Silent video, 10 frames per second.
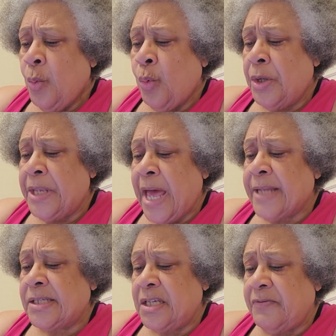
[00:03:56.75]
will
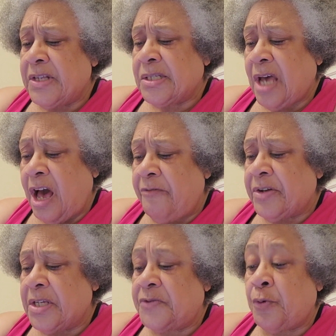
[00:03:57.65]
not give us
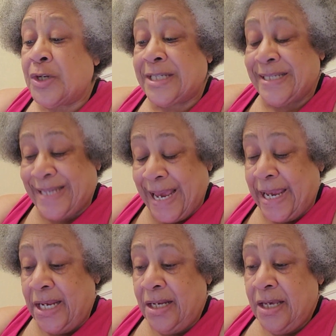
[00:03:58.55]
confidence for
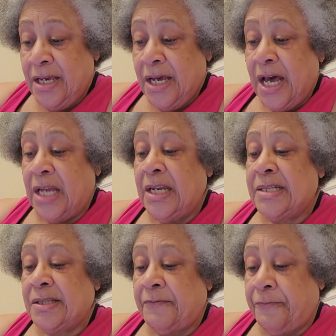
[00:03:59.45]
today unless the